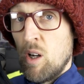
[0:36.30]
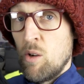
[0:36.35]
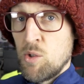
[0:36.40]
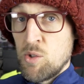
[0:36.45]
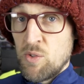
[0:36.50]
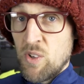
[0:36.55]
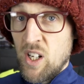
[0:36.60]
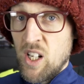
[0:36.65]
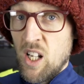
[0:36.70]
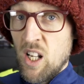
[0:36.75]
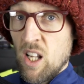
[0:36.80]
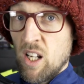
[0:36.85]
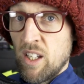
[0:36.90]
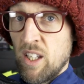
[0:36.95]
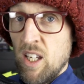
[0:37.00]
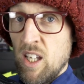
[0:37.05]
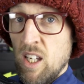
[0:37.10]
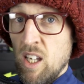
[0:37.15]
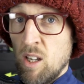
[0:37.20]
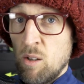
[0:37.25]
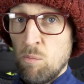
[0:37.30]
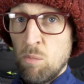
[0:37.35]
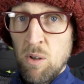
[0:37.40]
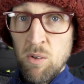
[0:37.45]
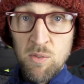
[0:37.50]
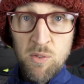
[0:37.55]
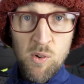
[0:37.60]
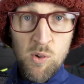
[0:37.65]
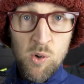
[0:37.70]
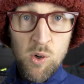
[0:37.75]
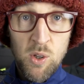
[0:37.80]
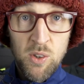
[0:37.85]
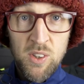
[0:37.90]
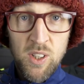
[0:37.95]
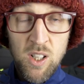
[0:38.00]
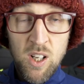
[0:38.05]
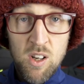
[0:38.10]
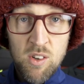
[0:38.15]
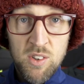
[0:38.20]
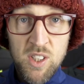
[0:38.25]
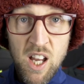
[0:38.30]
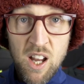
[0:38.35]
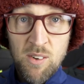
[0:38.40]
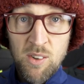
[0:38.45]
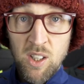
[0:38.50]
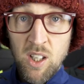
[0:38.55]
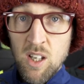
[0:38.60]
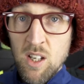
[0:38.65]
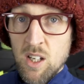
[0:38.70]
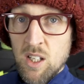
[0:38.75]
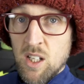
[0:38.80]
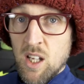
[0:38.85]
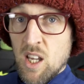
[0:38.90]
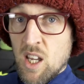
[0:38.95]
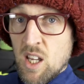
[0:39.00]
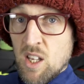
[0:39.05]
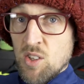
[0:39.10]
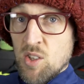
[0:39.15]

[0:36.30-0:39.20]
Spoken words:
I was very lucky before the lockdown occurred